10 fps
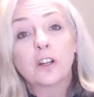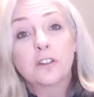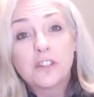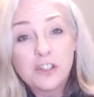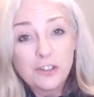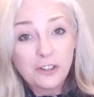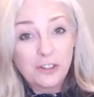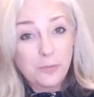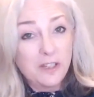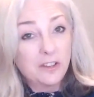are additional
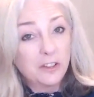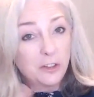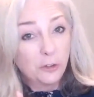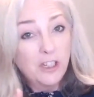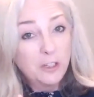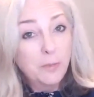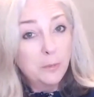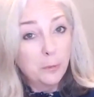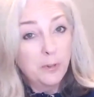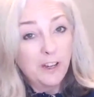expenses you'll need to be
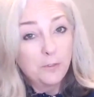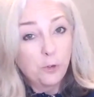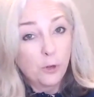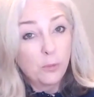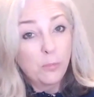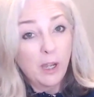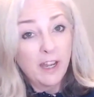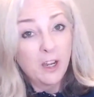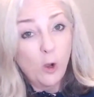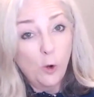prepared for when
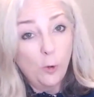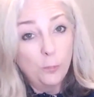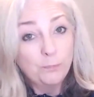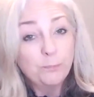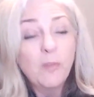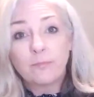buying a home.